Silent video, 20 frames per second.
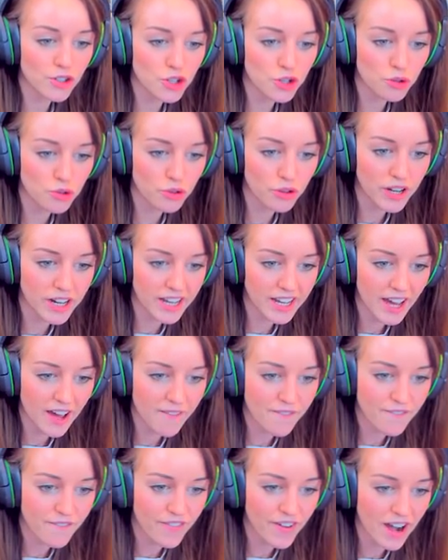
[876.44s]
truly a
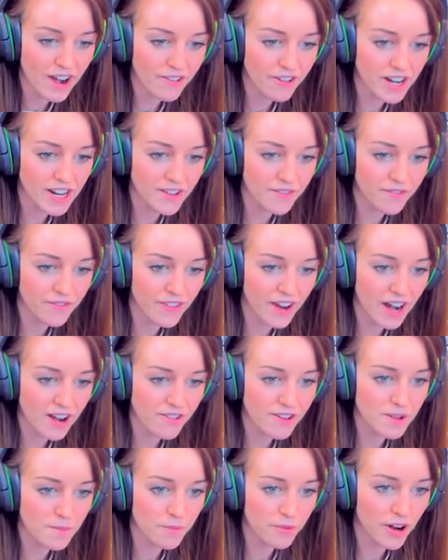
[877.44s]
very,
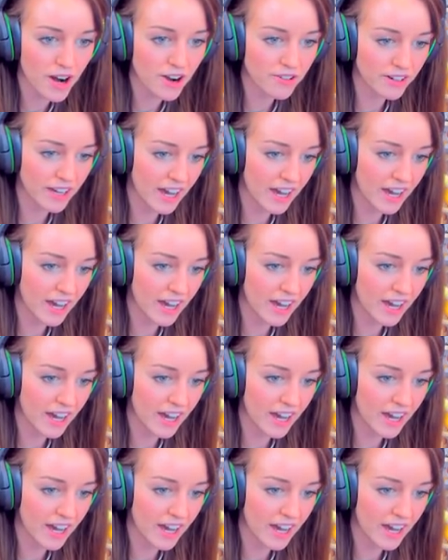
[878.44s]
very brown